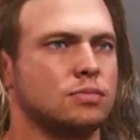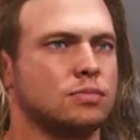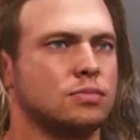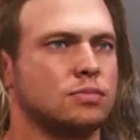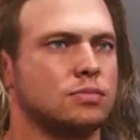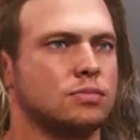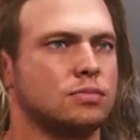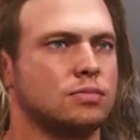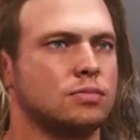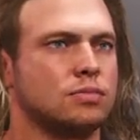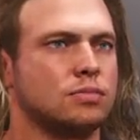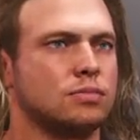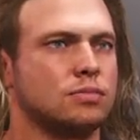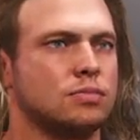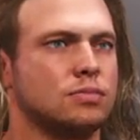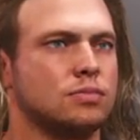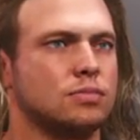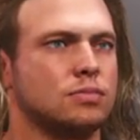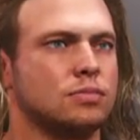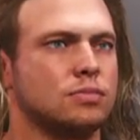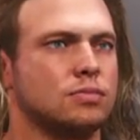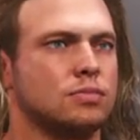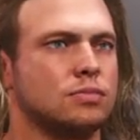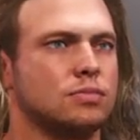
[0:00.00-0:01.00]

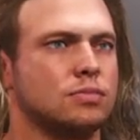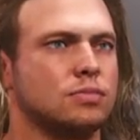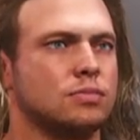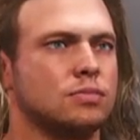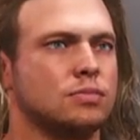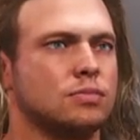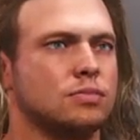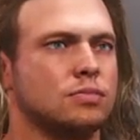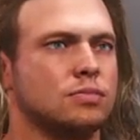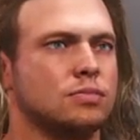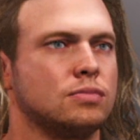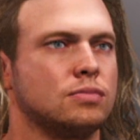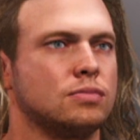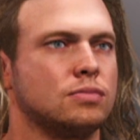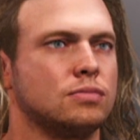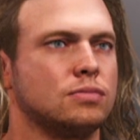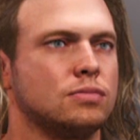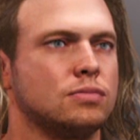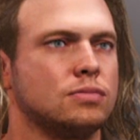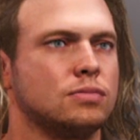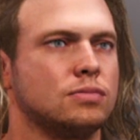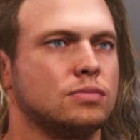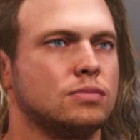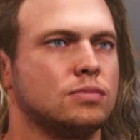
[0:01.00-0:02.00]

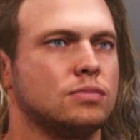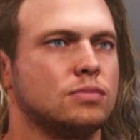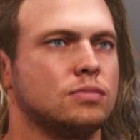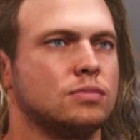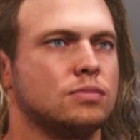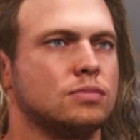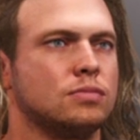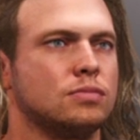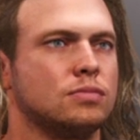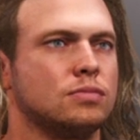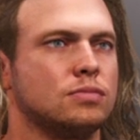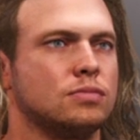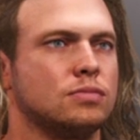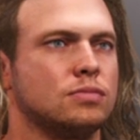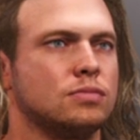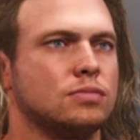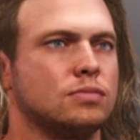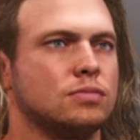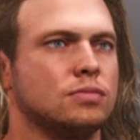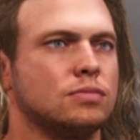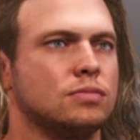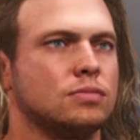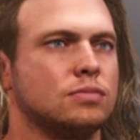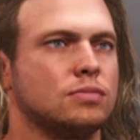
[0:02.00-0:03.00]

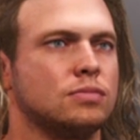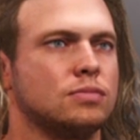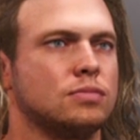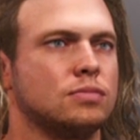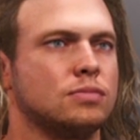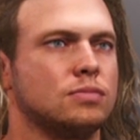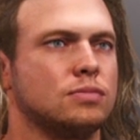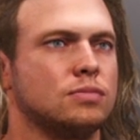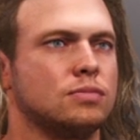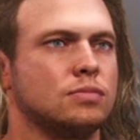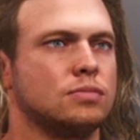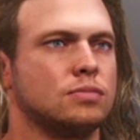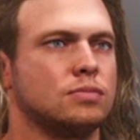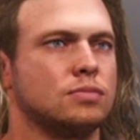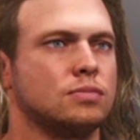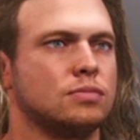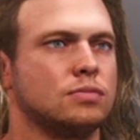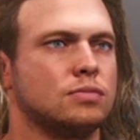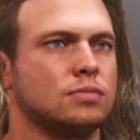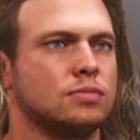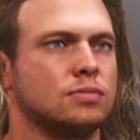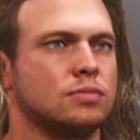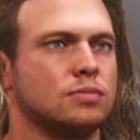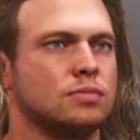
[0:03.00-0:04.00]

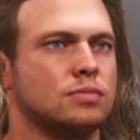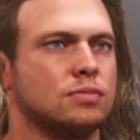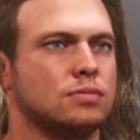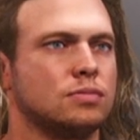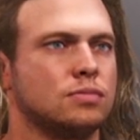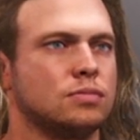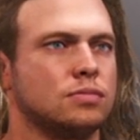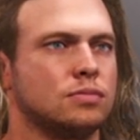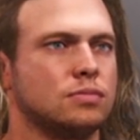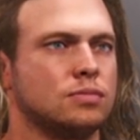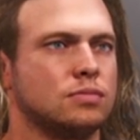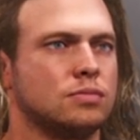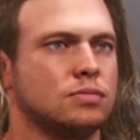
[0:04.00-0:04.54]
(no one is talking)